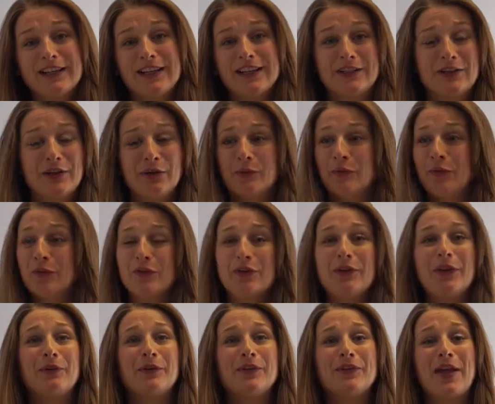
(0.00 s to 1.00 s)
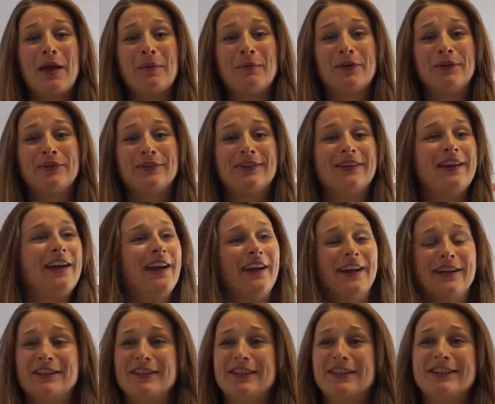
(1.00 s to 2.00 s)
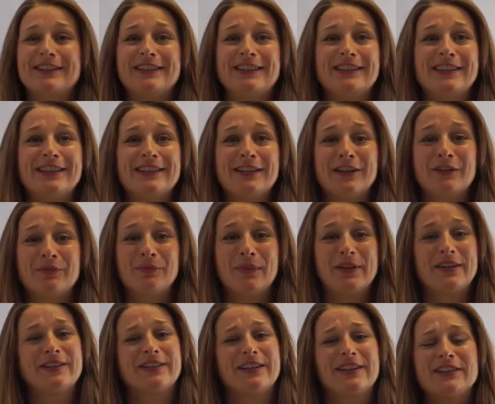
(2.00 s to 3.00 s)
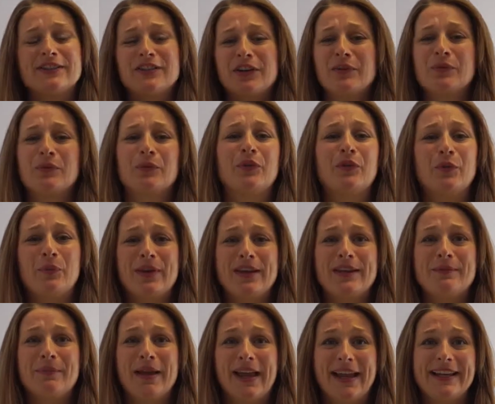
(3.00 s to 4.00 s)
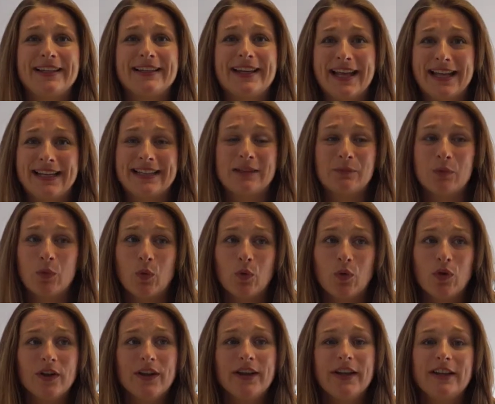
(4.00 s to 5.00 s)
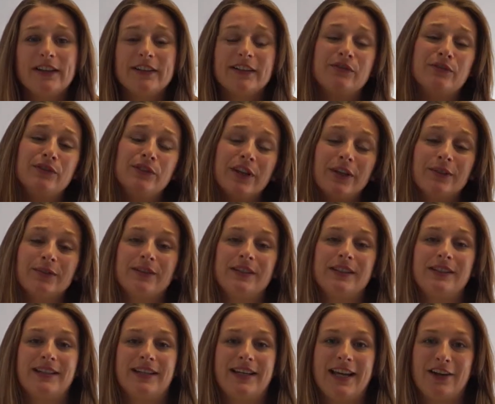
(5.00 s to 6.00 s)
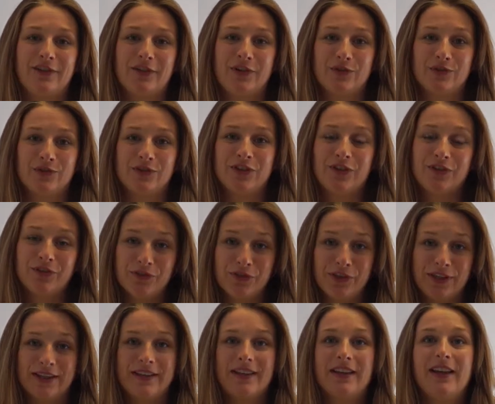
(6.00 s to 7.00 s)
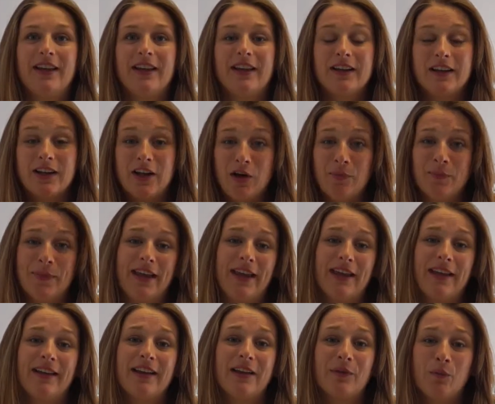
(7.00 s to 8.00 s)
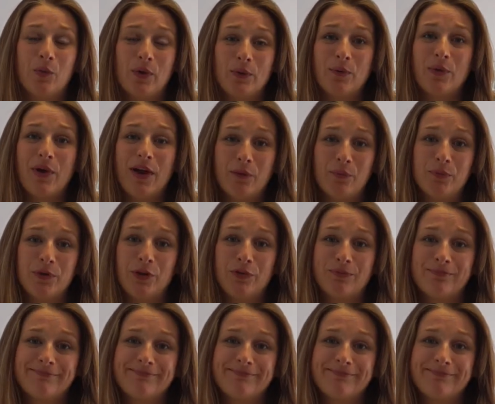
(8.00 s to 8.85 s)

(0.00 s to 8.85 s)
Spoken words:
I don't want to know what's happened. I just need it done because I don't want to be in pain anymore. You don't need to carry on suffering. Come here and we will help you.